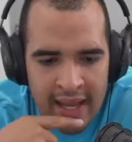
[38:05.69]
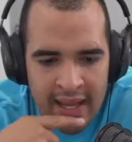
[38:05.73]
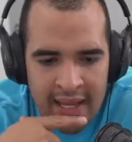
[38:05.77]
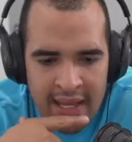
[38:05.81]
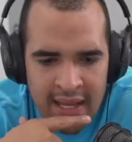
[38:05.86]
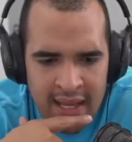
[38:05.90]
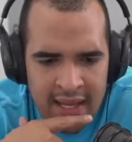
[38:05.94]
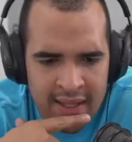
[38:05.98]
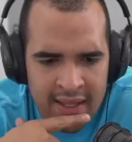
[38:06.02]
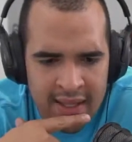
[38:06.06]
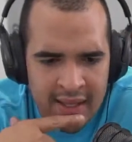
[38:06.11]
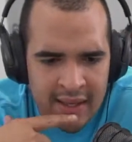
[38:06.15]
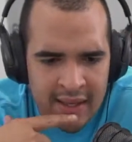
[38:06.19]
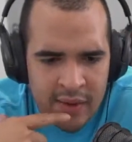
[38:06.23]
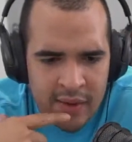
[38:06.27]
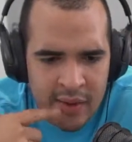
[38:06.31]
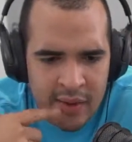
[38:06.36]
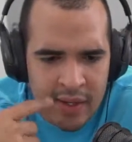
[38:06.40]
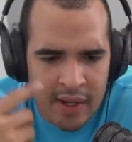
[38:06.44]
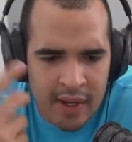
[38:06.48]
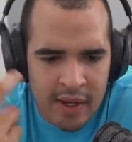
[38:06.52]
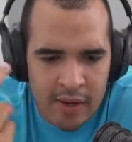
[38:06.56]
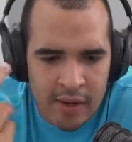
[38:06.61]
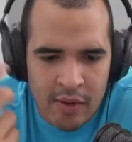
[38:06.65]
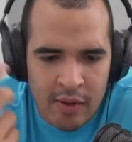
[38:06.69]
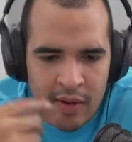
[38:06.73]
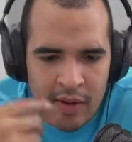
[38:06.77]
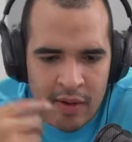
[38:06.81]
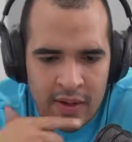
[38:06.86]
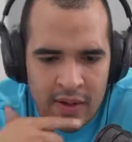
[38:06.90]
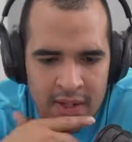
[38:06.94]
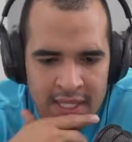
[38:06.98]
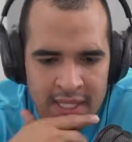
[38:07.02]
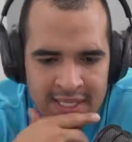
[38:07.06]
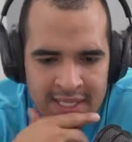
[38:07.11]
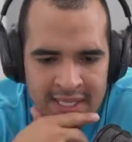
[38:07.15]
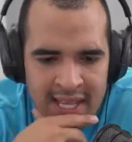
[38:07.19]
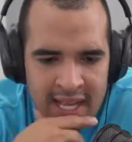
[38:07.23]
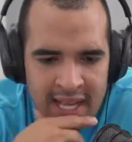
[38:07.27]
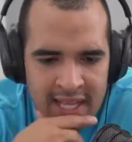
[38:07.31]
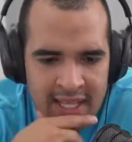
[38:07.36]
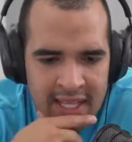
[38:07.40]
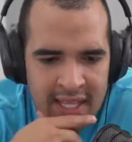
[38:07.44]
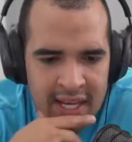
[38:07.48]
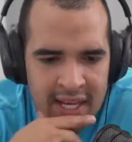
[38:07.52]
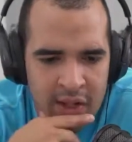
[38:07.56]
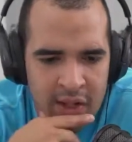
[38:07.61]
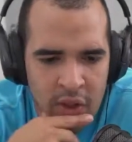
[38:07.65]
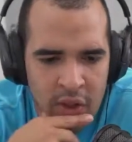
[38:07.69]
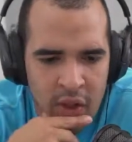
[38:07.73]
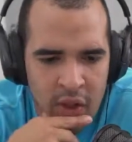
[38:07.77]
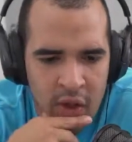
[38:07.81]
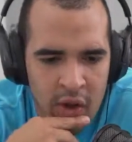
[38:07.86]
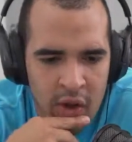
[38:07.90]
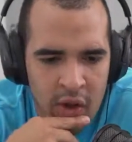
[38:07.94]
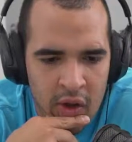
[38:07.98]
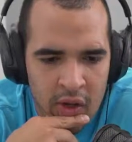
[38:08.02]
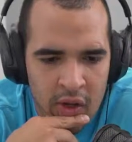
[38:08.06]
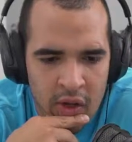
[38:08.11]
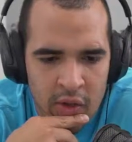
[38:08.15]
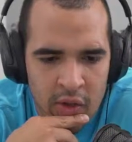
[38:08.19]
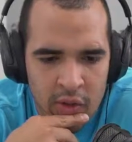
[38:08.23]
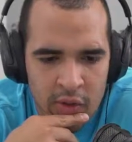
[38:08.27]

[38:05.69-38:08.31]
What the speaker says: I don't know exactly how long ago,